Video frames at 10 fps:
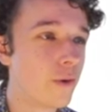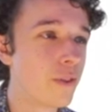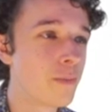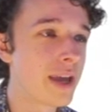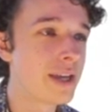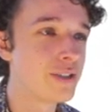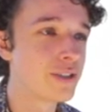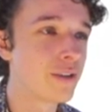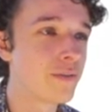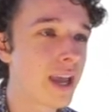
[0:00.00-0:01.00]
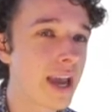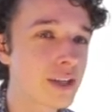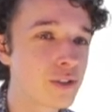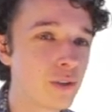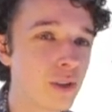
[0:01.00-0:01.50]
all the pages of an
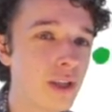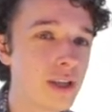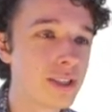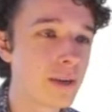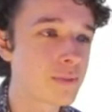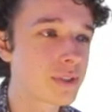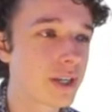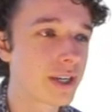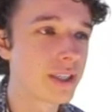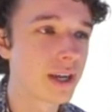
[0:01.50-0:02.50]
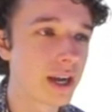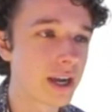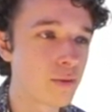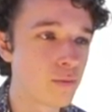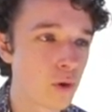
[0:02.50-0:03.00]
actual depth study that
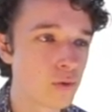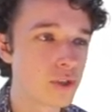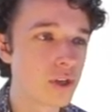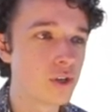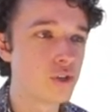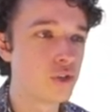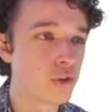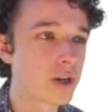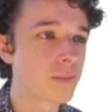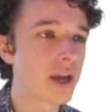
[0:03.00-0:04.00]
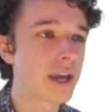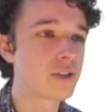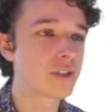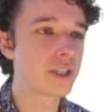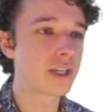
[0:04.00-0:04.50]
I wrote during my
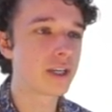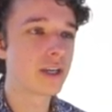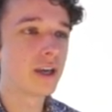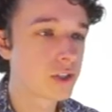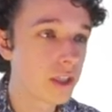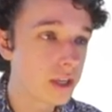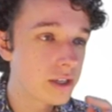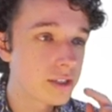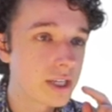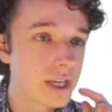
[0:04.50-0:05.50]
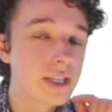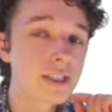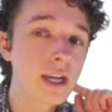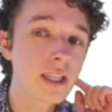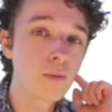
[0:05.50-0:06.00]
HSC, so that you can see
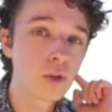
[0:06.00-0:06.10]
exactly